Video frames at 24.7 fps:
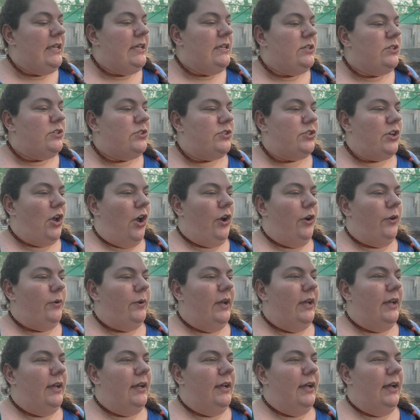So
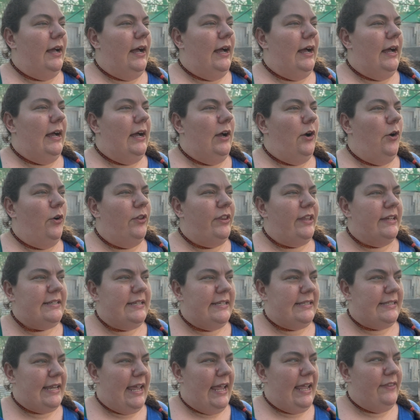all that
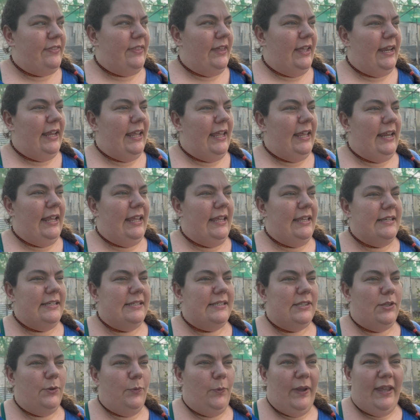to say that it
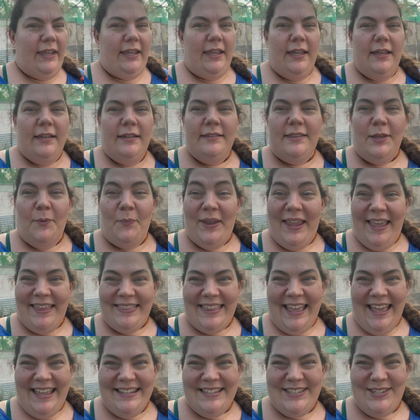is the week that we get
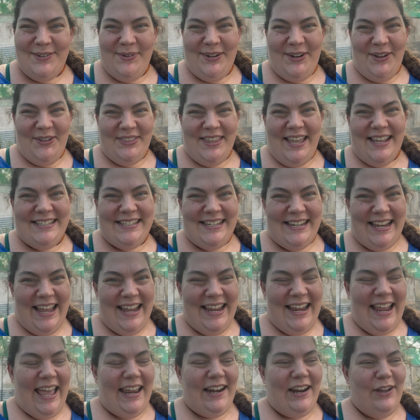that. So we got that
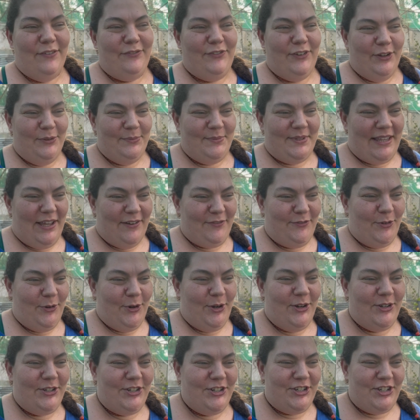today, and I filmed that for
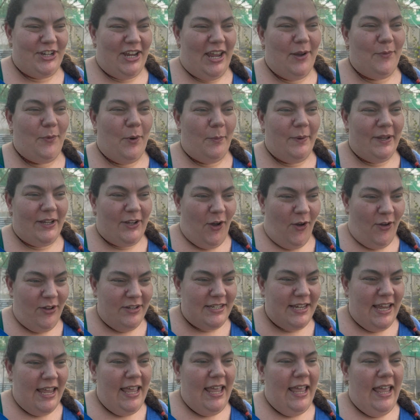you to share what we
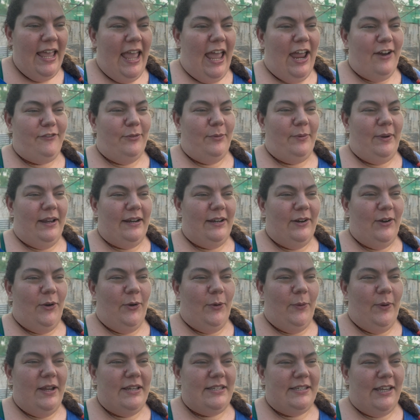got. Everyone
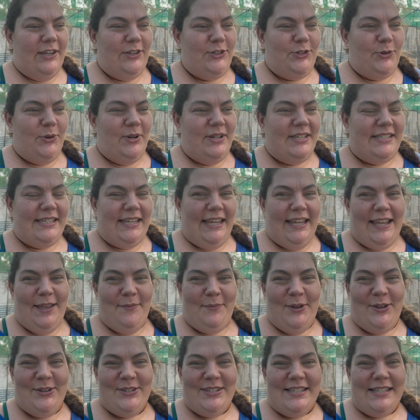always enjoys seeing it
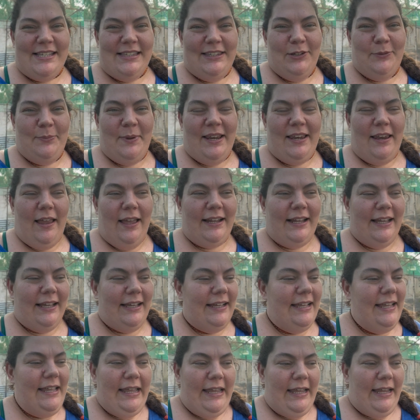because it's a little bit like
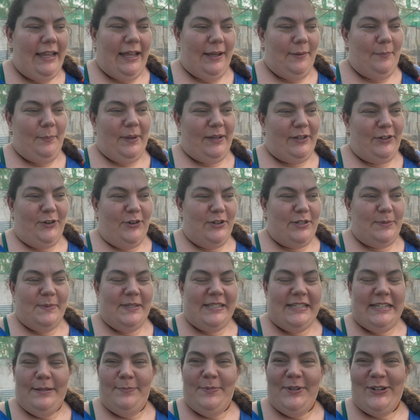a bit
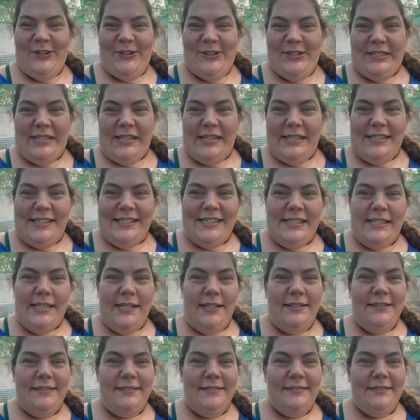Christmassy, because it's,
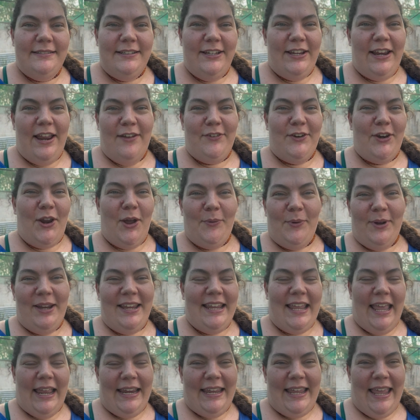you never know what
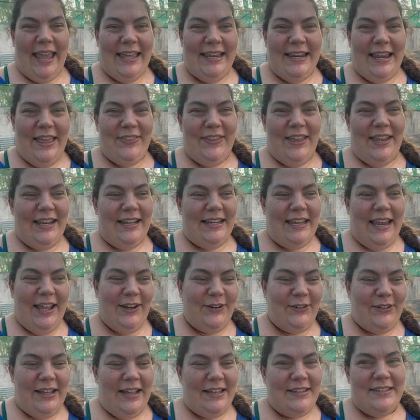you're going to get, and then you lay
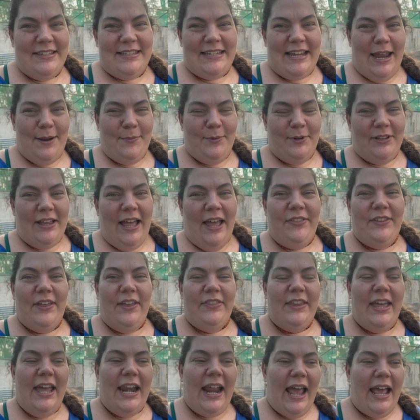it all out on the table, and
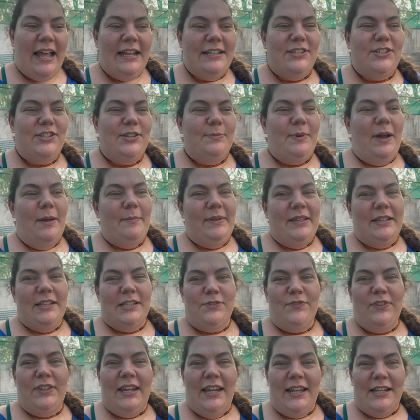then that adds to my
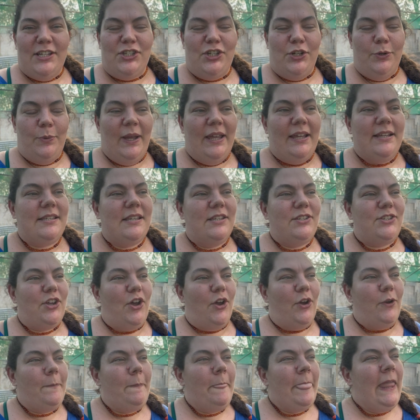meals for the next 2 weeks.
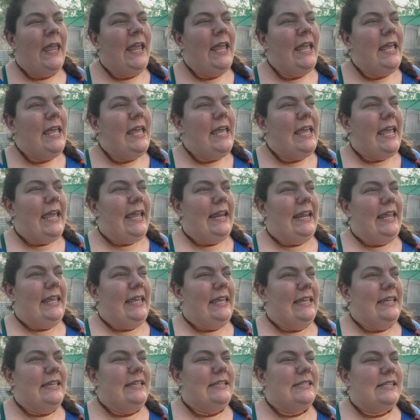So it
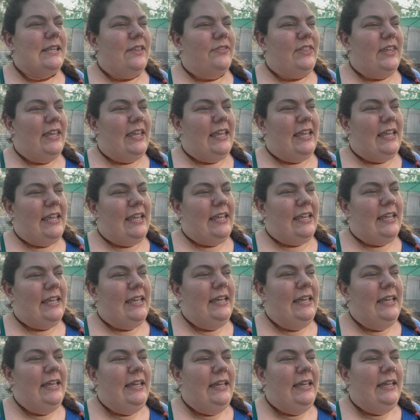is the,
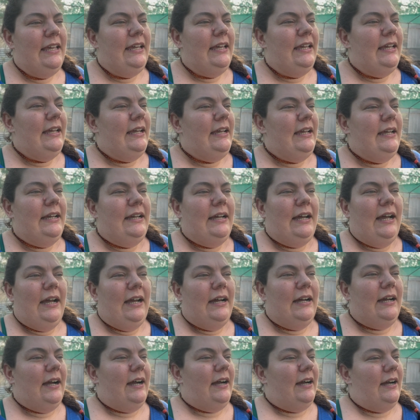
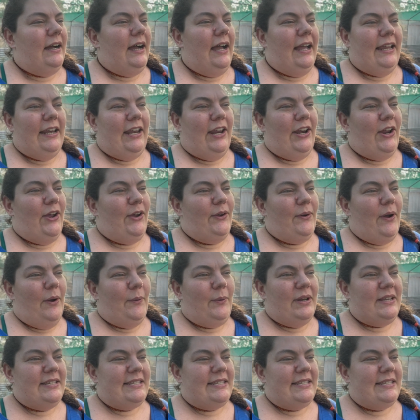I want to